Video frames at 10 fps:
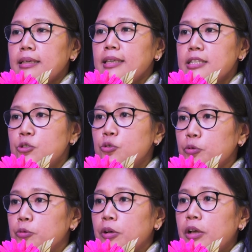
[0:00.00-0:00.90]
it's
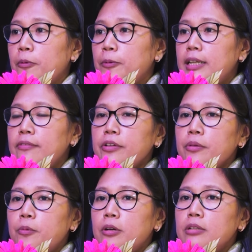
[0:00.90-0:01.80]
true. We live in
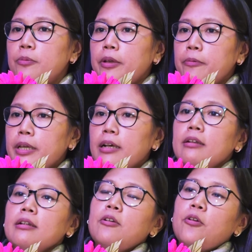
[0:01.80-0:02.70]
a world where we
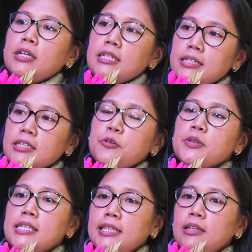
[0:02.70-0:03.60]
are
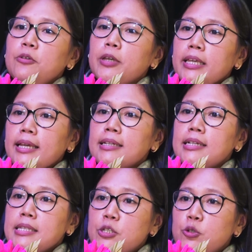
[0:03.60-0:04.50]
continuously looking at
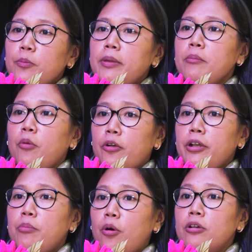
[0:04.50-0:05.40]
consuming more
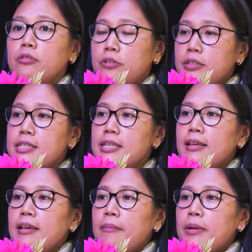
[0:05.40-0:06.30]
and more goods,
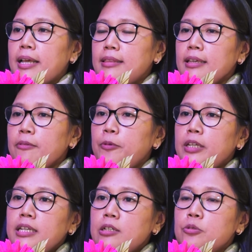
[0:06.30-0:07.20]
but I think
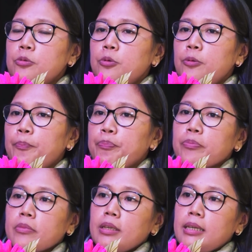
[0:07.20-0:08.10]
we need to
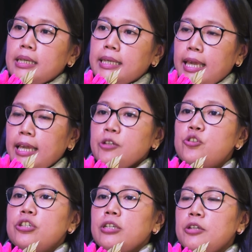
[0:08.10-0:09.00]

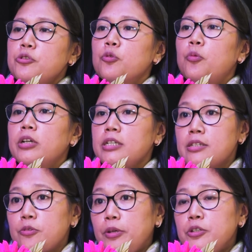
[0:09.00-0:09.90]
gauge into how
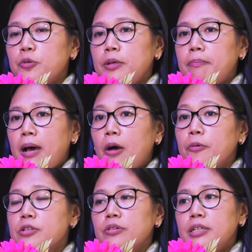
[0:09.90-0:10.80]
it's going to
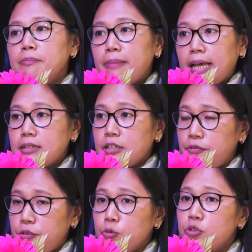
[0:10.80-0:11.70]
impact our
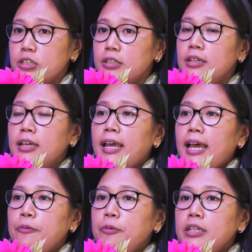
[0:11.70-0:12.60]
future,
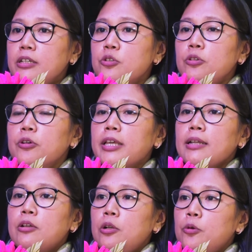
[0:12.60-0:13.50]
and we need to look
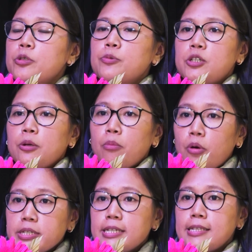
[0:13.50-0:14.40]
at clothes which are
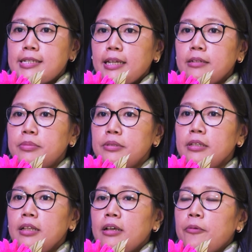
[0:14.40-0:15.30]
more sustainable.
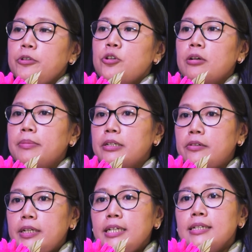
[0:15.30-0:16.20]
We talk about
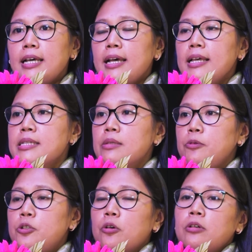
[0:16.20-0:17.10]
green dyes,
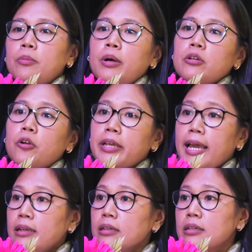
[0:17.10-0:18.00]
we talk about
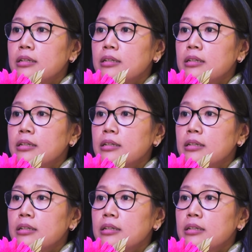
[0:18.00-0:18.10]
organic